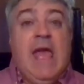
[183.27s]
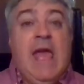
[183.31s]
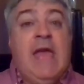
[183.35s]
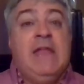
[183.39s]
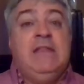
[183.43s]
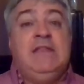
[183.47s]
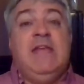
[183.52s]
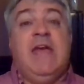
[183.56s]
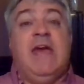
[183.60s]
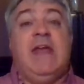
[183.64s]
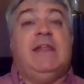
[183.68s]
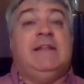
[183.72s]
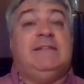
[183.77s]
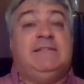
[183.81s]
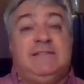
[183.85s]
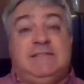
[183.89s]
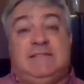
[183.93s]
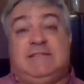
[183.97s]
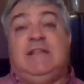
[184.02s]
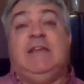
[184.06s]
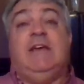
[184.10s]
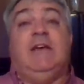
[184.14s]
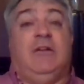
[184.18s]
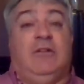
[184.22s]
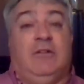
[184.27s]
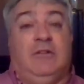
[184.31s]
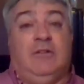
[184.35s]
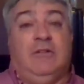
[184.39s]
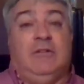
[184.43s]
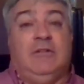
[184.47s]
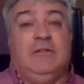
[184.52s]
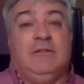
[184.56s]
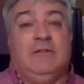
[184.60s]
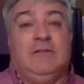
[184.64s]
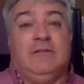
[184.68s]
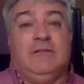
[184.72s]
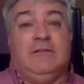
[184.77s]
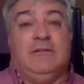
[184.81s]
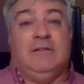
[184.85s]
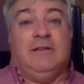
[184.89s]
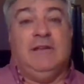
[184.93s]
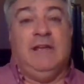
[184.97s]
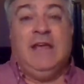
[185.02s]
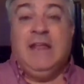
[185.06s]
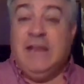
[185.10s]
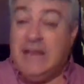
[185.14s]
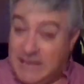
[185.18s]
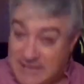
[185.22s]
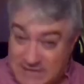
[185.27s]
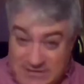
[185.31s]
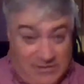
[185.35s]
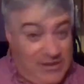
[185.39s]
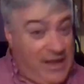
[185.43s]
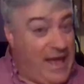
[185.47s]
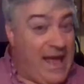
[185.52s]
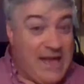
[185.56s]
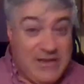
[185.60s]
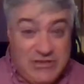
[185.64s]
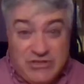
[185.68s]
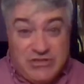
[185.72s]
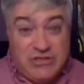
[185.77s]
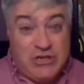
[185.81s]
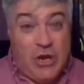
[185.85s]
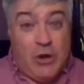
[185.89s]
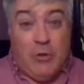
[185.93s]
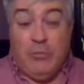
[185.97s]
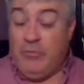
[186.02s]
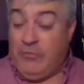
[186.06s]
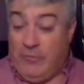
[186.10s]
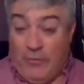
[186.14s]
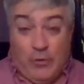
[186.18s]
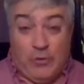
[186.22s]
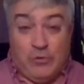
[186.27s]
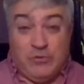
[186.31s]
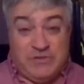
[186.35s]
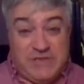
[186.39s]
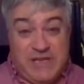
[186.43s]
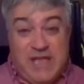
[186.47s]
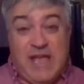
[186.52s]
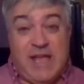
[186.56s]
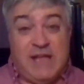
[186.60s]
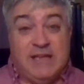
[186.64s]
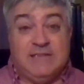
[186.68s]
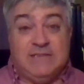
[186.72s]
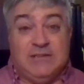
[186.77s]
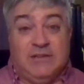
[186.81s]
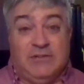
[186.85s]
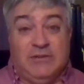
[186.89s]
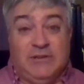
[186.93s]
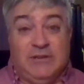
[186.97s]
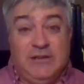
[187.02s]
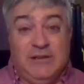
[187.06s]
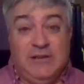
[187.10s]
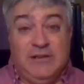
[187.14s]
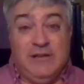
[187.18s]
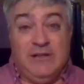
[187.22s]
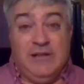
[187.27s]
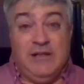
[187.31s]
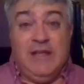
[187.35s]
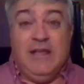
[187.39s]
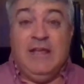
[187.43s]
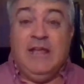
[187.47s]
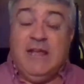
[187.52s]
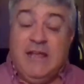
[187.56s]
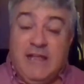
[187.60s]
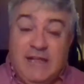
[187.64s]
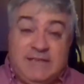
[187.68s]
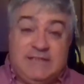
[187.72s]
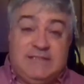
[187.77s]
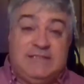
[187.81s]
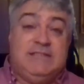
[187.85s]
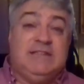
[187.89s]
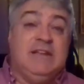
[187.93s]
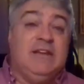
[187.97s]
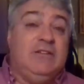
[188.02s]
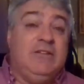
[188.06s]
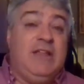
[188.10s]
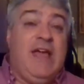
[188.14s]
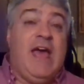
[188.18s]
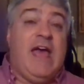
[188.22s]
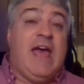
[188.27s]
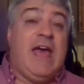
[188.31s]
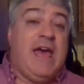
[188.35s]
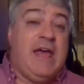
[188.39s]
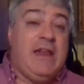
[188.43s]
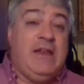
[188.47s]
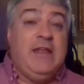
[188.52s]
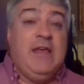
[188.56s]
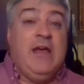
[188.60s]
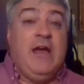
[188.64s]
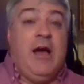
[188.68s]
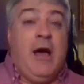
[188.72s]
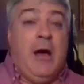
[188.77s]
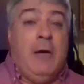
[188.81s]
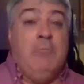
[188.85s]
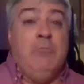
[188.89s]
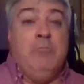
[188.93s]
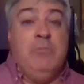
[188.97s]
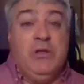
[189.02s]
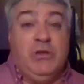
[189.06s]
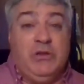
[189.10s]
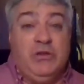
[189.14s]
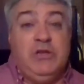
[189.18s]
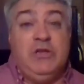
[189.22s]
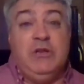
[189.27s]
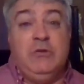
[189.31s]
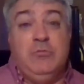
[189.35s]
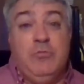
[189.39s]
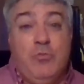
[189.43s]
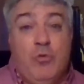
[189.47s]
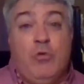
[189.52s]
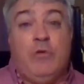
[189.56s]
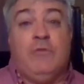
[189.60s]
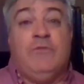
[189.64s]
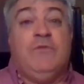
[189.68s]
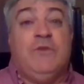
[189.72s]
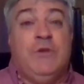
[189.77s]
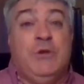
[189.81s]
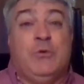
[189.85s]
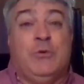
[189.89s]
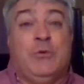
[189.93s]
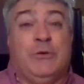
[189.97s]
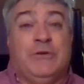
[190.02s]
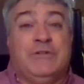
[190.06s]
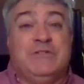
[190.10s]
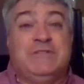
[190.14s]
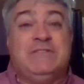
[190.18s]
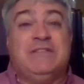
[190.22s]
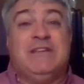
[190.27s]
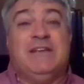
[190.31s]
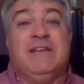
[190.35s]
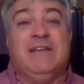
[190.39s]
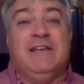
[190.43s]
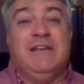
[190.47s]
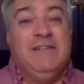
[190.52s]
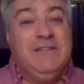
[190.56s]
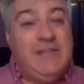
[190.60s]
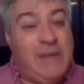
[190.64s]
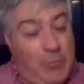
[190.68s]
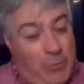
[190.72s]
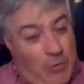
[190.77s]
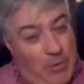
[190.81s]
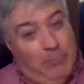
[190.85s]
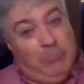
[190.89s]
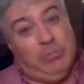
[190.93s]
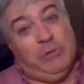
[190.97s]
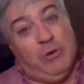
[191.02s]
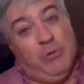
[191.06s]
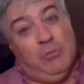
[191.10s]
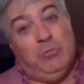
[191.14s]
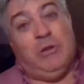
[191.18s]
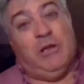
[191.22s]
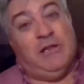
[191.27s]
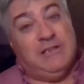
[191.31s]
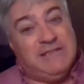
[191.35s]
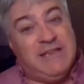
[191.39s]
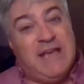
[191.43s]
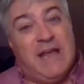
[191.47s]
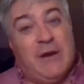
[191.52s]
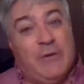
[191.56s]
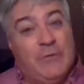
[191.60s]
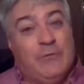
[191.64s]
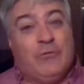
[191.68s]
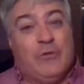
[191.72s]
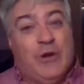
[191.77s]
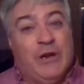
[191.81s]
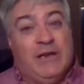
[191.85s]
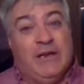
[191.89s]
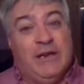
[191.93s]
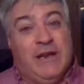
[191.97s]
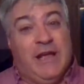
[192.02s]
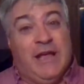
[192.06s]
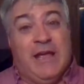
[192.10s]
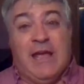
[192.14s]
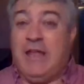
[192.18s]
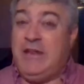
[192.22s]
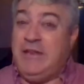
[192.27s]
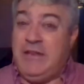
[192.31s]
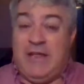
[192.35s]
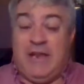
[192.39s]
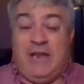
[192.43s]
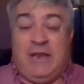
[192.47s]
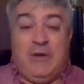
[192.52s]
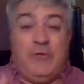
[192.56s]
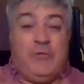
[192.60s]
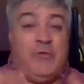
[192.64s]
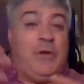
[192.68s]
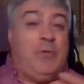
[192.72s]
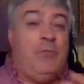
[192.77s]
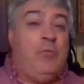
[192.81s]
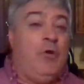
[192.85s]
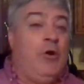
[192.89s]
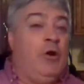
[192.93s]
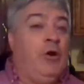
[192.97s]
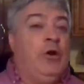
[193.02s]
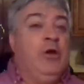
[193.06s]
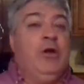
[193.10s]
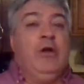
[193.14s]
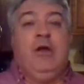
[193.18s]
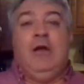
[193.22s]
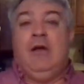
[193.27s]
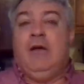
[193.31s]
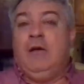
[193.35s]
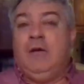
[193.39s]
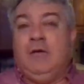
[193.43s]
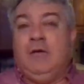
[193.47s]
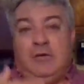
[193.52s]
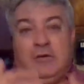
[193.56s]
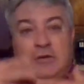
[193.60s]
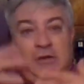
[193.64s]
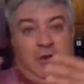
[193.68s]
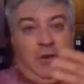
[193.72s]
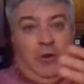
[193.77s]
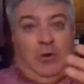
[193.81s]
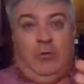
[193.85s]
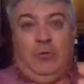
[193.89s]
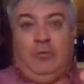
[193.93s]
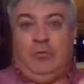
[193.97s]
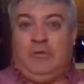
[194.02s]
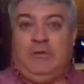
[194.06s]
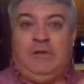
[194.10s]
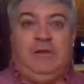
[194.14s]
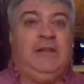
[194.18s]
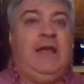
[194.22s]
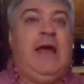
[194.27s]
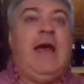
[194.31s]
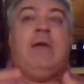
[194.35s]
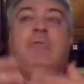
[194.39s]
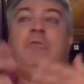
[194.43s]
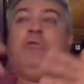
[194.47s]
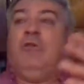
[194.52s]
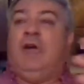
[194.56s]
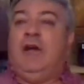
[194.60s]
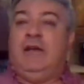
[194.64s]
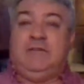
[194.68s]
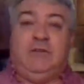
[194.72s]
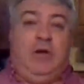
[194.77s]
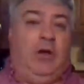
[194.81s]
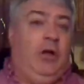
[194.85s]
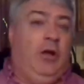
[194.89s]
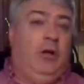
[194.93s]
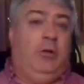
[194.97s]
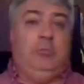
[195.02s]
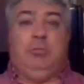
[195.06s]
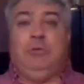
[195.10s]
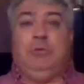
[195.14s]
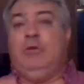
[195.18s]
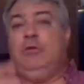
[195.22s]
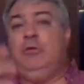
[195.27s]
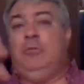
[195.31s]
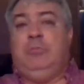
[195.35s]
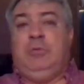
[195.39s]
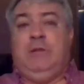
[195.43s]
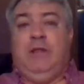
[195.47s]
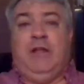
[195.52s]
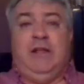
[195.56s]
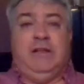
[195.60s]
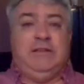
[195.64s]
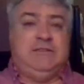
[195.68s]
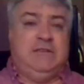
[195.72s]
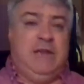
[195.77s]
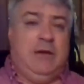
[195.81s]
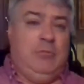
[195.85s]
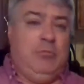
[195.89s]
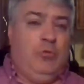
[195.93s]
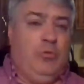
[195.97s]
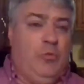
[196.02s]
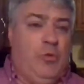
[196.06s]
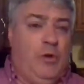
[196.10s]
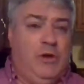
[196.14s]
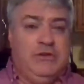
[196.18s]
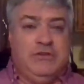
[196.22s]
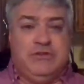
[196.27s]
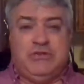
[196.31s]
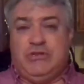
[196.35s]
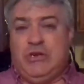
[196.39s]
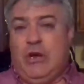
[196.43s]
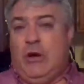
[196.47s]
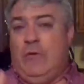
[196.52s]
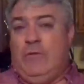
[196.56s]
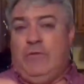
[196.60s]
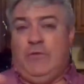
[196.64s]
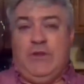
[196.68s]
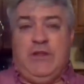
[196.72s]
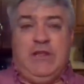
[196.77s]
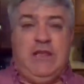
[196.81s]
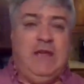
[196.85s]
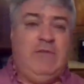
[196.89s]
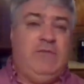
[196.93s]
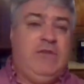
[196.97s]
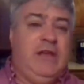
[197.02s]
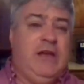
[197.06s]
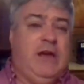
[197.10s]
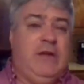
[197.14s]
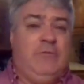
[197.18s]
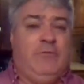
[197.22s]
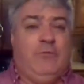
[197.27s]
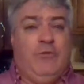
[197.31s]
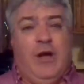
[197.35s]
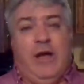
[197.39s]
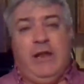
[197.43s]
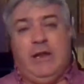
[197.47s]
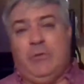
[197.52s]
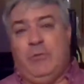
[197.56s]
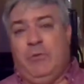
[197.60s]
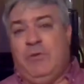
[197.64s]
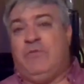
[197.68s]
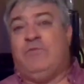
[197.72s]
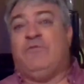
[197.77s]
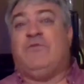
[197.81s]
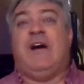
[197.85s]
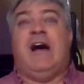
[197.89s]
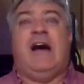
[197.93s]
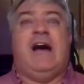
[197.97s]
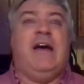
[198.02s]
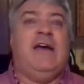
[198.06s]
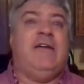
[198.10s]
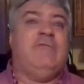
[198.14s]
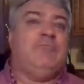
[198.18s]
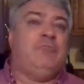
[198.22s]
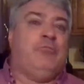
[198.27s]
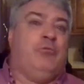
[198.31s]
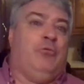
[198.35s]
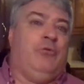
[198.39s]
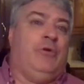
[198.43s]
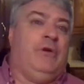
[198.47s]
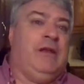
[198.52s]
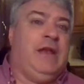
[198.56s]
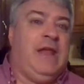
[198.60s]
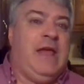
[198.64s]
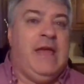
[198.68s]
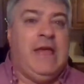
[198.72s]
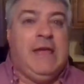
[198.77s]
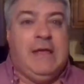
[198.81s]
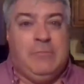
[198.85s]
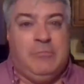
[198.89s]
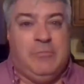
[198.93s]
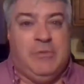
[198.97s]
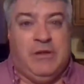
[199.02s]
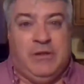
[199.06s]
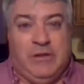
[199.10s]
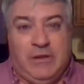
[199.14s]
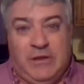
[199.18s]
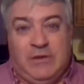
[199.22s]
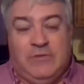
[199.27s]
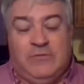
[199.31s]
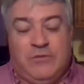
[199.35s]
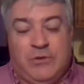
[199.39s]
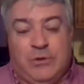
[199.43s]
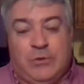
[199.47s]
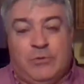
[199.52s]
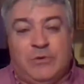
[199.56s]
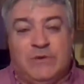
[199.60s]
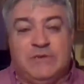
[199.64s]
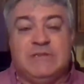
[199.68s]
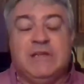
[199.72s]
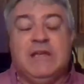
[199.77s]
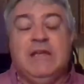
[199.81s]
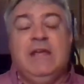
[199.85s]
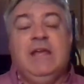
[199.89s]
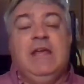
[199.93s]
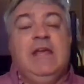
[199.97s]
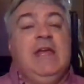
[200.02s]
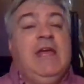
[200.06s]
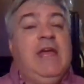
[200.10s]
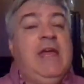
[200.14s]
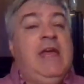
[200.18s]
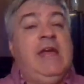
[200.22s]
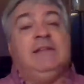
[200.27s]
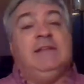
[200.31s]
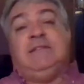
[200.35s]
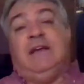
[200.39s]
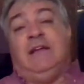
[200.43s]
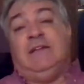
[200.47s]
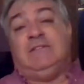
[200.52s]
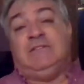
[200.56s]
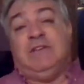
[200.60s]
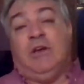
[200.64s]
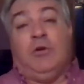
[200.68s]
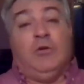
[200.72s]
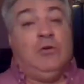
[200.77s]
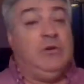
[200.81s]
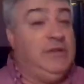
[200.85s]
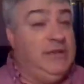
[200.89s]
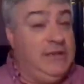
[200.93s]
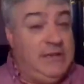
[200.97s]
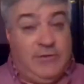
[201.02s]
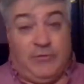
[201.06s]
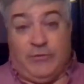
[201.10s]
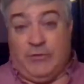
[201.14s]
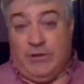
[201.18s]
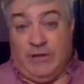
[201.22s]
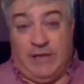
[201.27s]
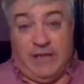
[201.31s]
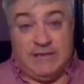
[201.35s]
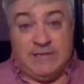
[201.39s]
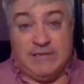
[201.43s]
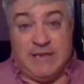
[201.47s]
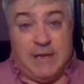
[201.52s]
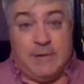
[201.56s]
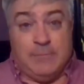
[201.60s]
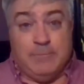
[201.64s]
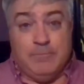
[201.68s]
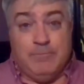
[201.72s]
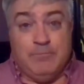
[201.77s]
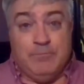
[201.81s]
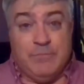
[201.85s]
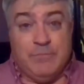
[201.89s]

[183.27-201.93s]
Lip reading: And yet it still, in its last show before it was canceled, it still had a million more viewers than what Blue Bloods had on Friday night. And yet here they were, you know, glamorized. Oh, Blue Bloods, number one show for the evening on Friday with 5.8 million viewers. It's a totally different landscape.